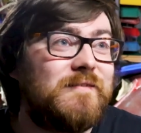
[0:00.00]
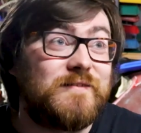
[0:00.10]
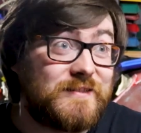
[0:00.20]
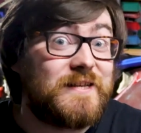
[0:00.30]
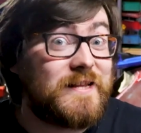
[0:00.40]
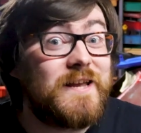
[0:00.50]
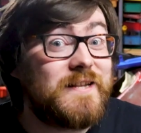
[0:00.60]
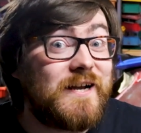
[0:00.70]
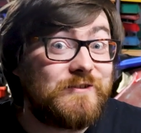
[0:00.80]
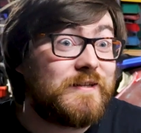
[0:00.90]
because they
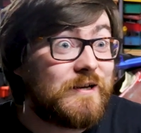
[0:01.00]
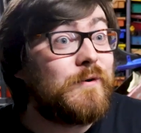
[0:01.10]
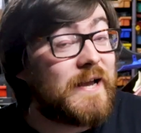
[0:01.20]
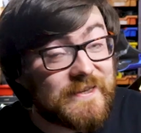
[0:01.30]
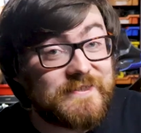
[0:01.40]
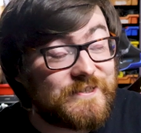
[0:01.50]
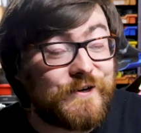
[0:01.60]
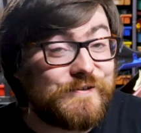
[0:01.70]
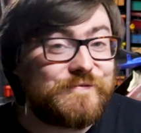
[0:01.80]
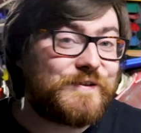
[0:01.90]
did actually go against the
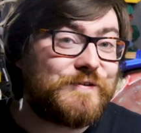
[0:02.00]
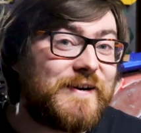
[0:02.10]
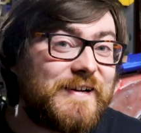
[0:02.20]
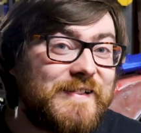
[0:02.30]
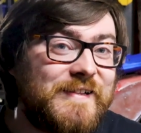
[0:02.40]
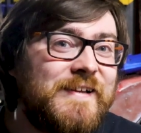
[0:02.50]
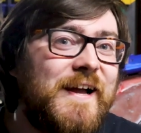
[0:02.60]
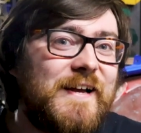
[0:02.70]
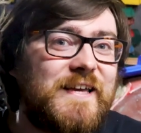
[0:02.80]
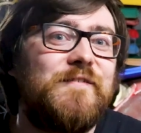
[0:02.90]
Tartan for a while,
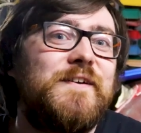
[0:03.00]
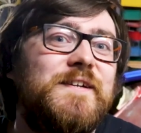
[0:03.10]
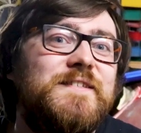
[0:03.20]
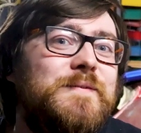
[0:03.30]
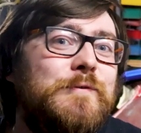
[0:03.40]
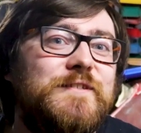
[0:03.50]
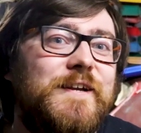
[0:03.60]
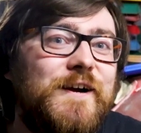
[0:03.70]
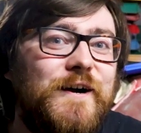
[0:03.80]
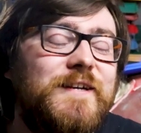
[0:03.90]
and giving us the most
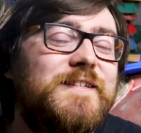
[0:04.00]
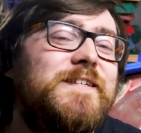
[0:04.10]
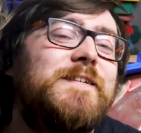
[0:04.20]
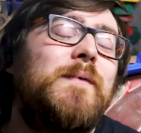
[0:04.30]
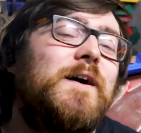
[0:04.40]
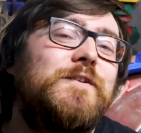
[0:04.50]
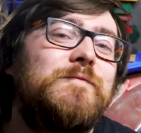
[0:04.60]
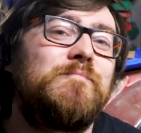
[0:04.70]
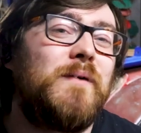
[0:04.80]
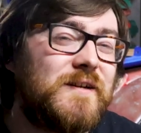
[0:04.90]
iconic seat
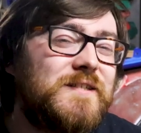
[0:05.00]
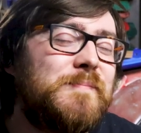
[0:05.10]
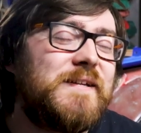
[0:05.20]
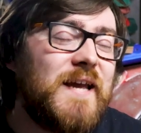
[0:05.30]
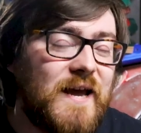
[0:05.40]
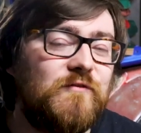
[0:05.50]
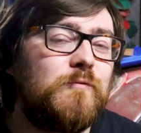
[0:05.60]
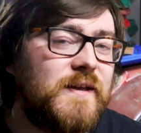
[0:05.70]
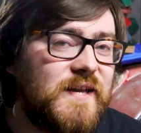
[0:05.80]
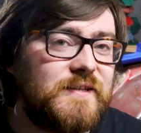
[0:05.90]
pattern possibly ever
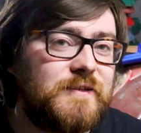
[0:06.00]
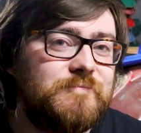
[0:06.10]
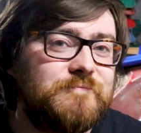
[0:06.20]
made.